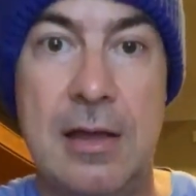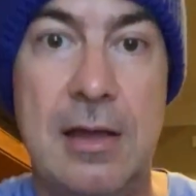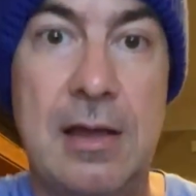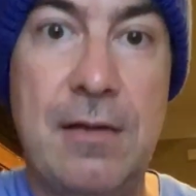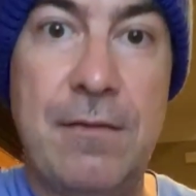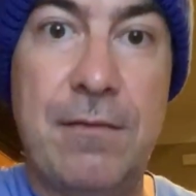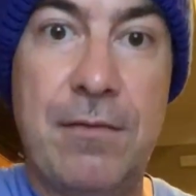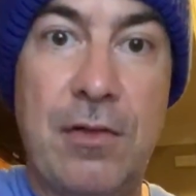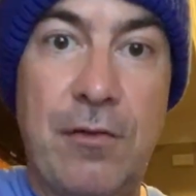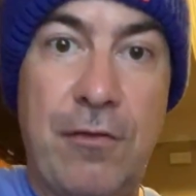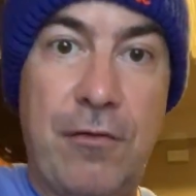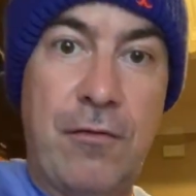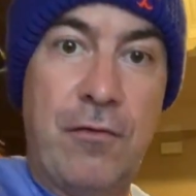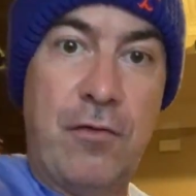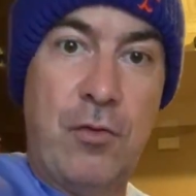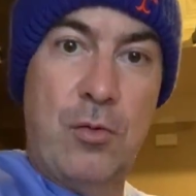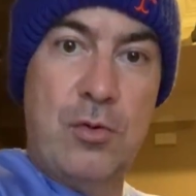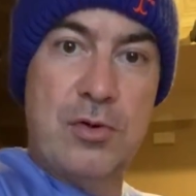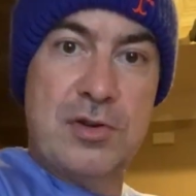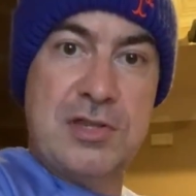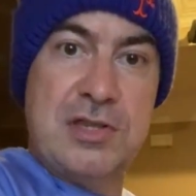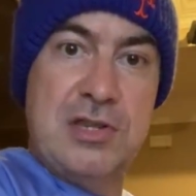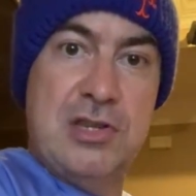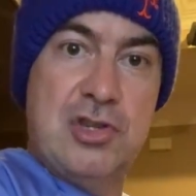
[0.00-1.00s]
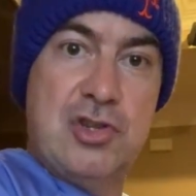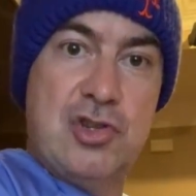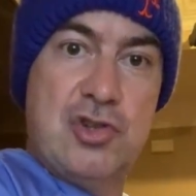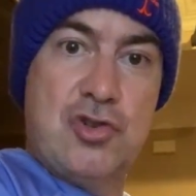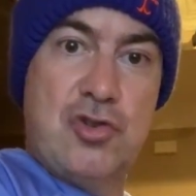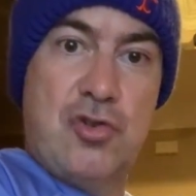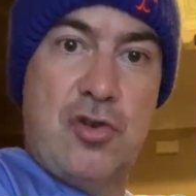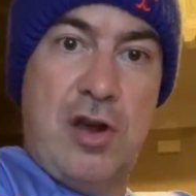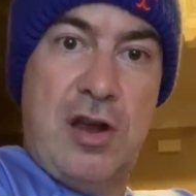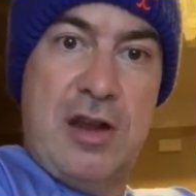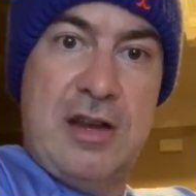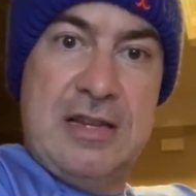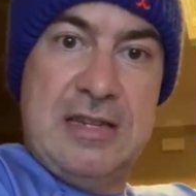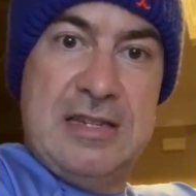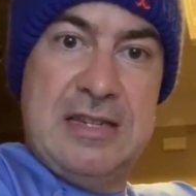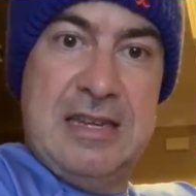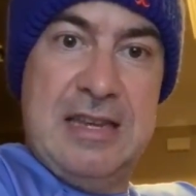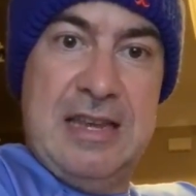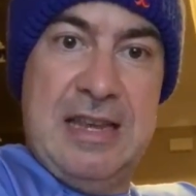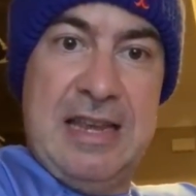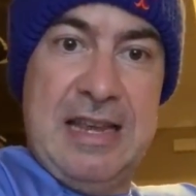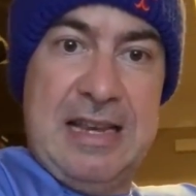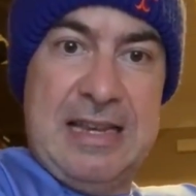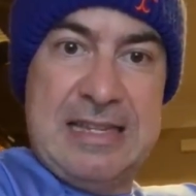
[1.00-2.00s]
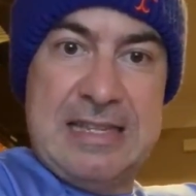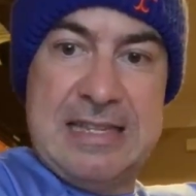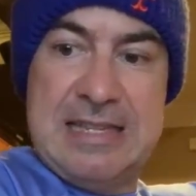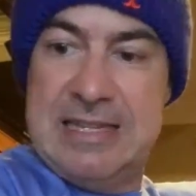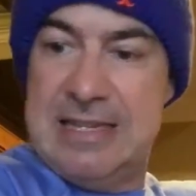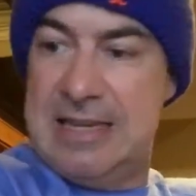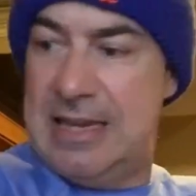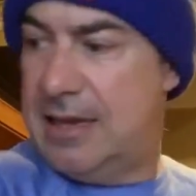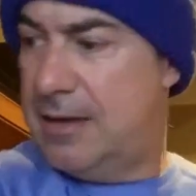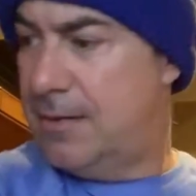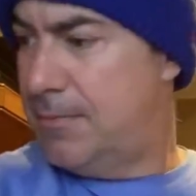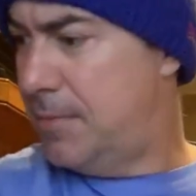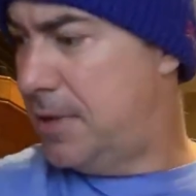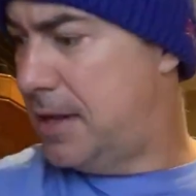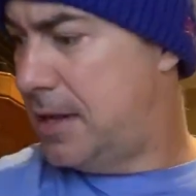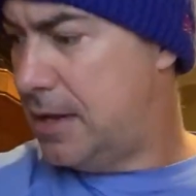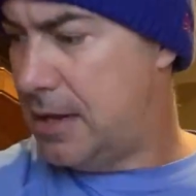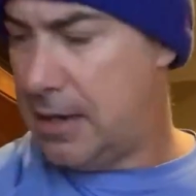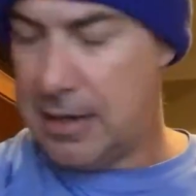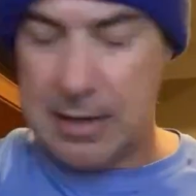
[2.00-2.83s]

if the force is trying to extend me,